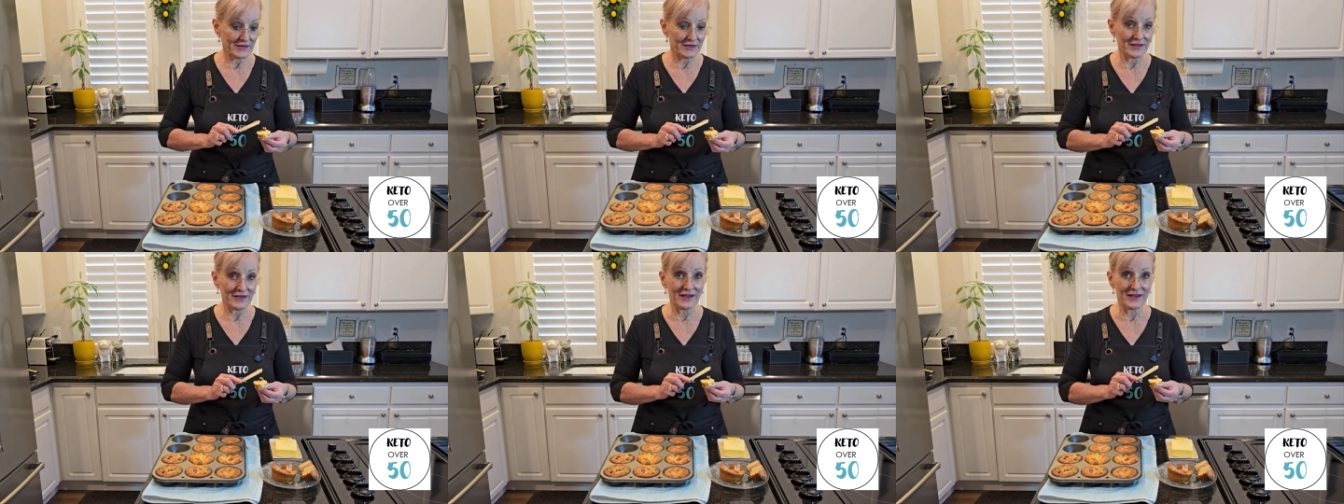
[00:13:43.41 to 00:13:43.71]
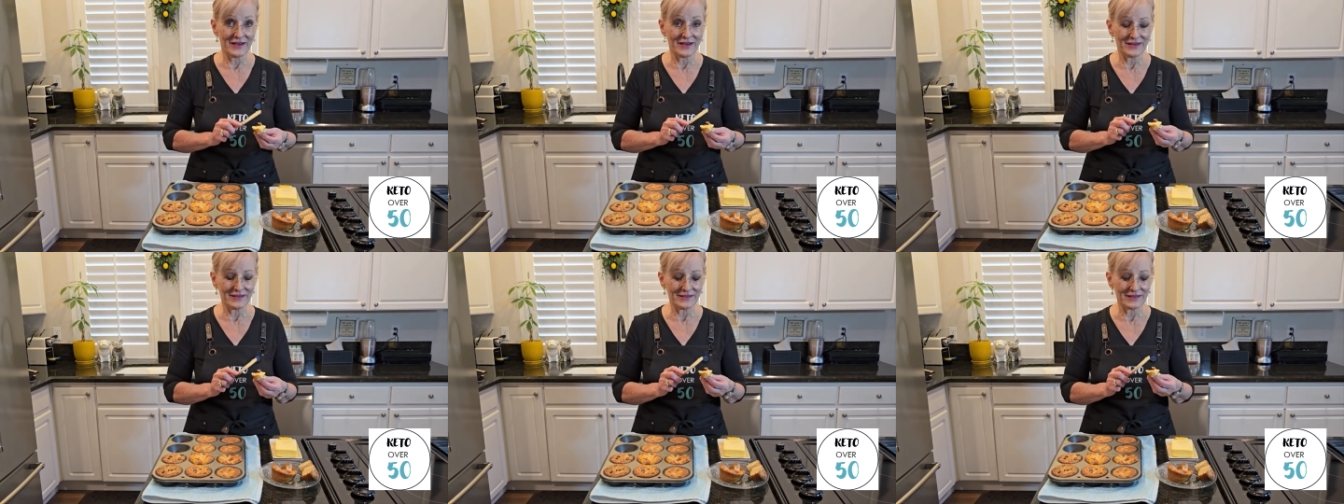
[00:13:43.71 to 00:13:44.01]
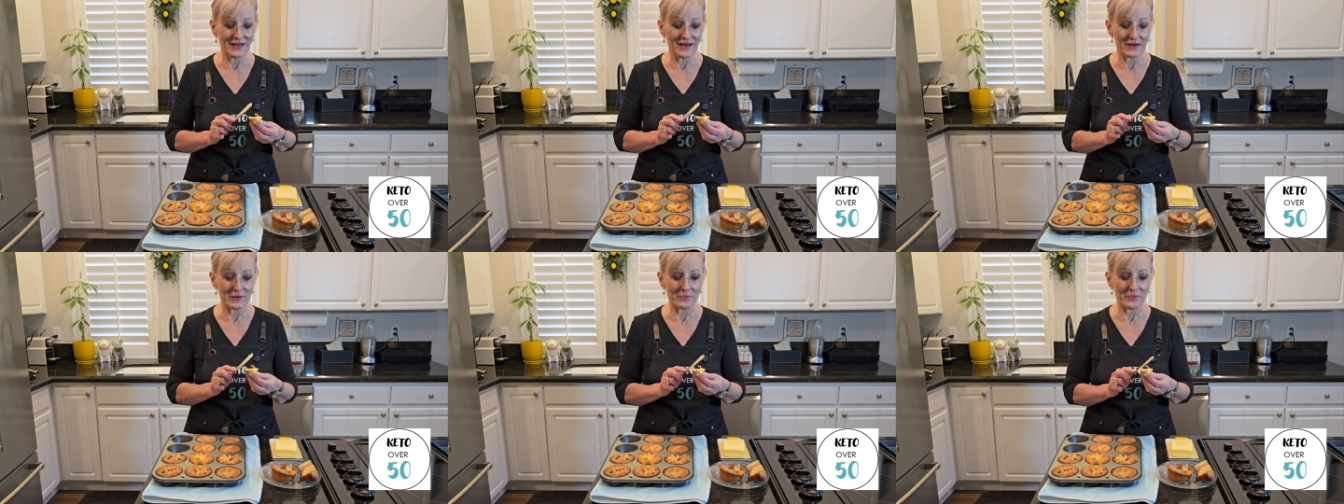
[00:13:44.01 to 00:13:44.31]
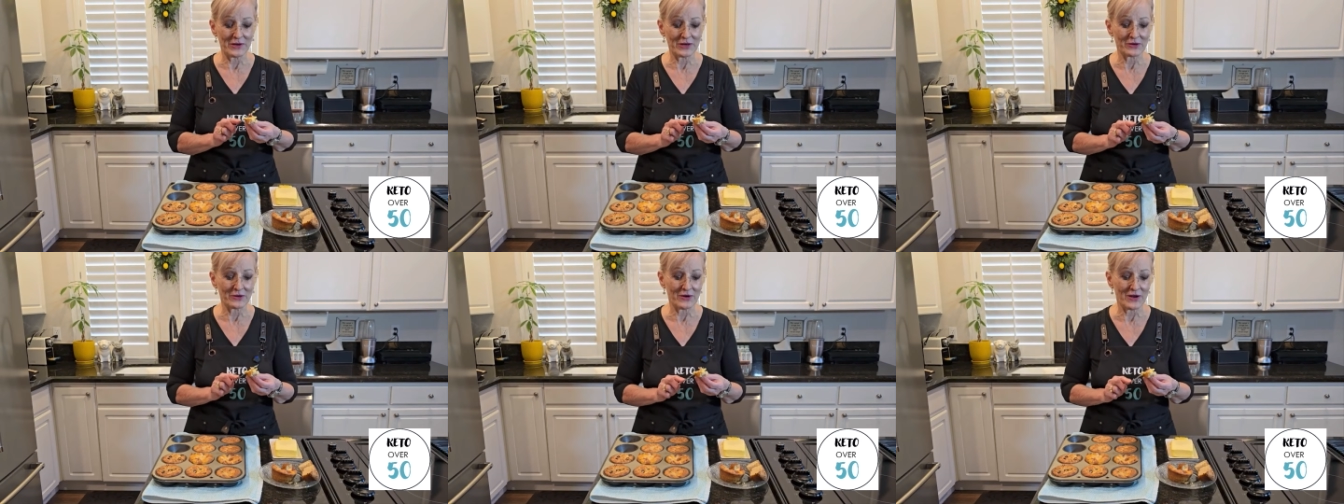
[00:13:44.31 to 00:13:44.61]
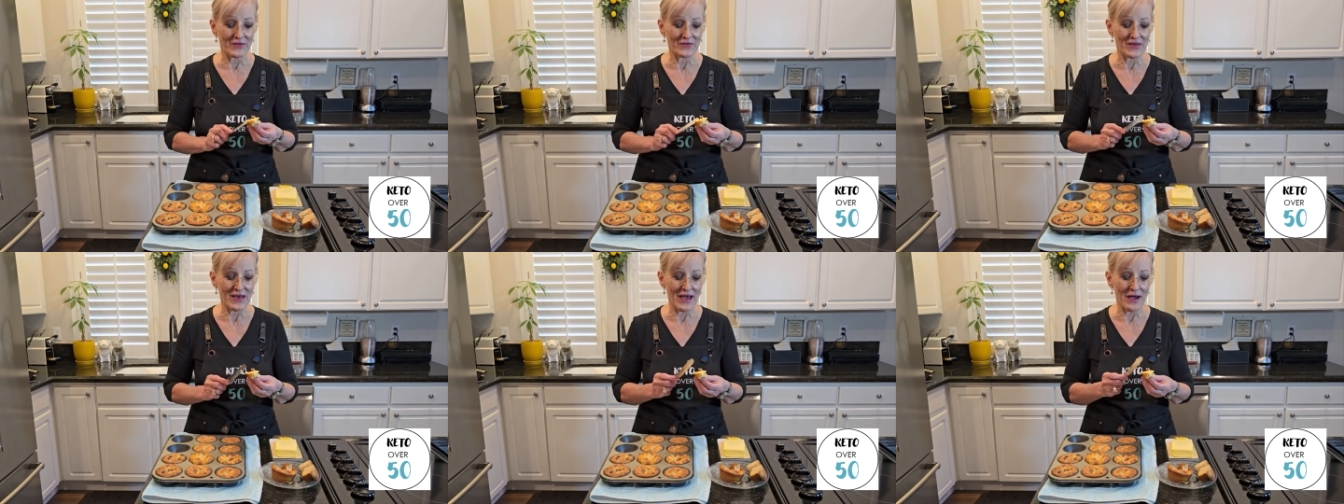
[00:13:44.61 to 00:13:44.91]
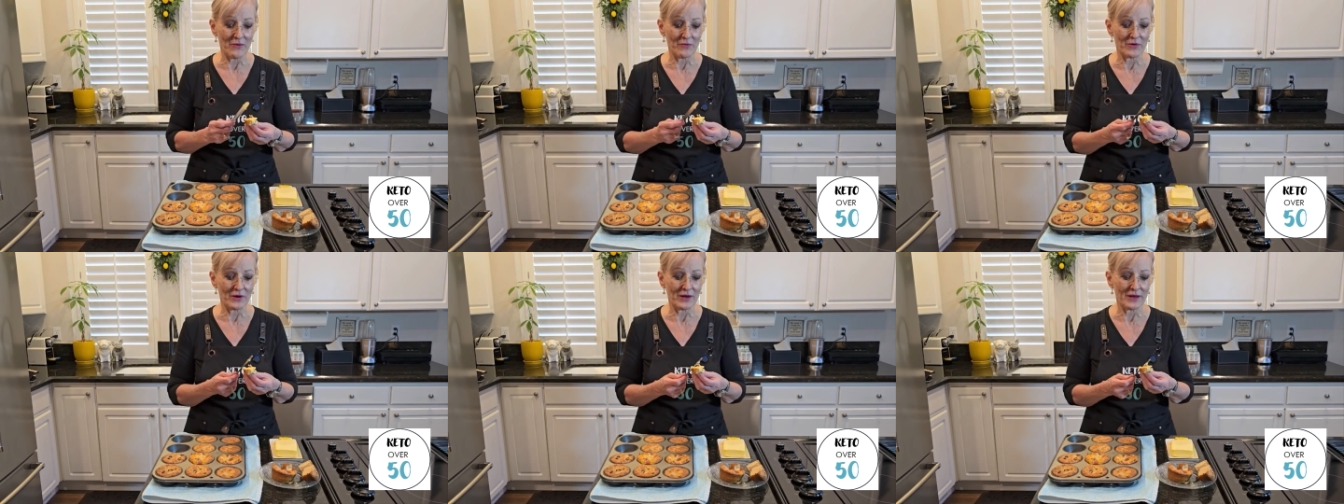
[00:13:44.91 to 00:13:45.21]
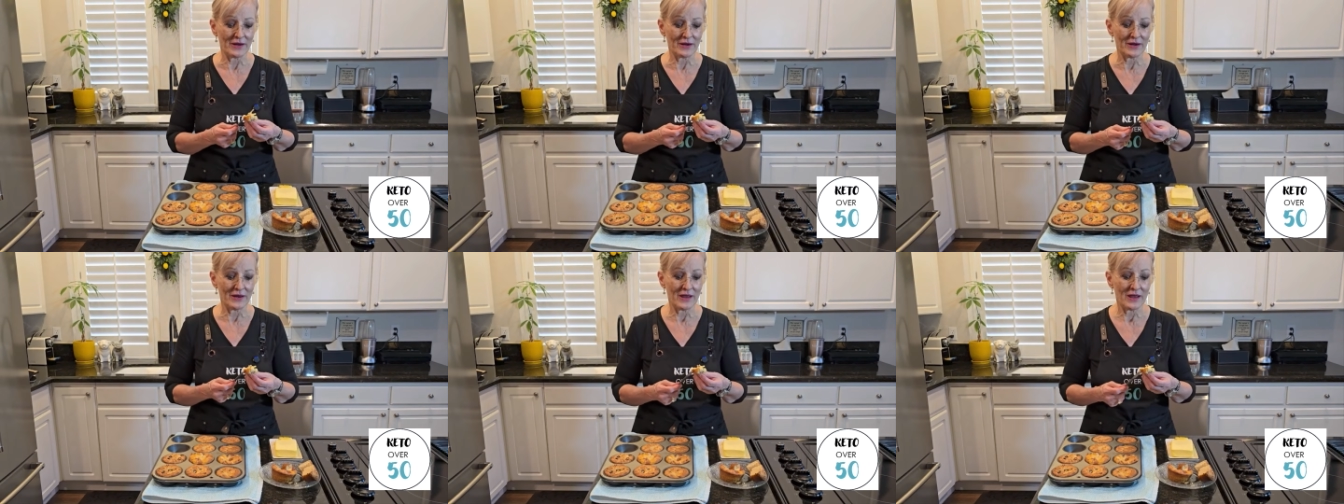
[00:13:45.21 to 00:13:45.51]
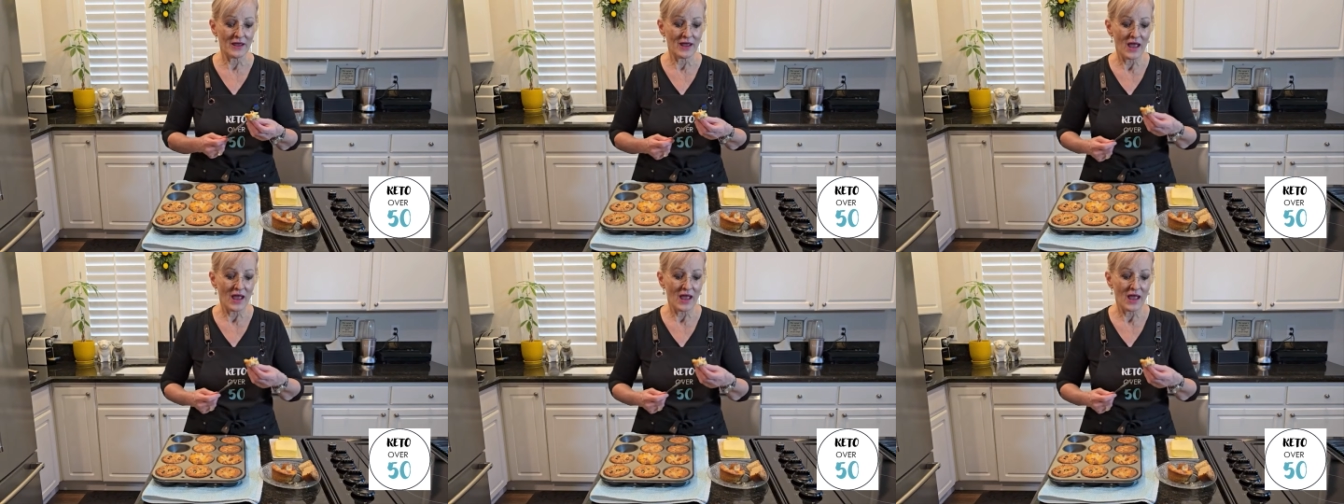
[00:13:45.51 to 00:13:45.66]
a lot of butter on that one.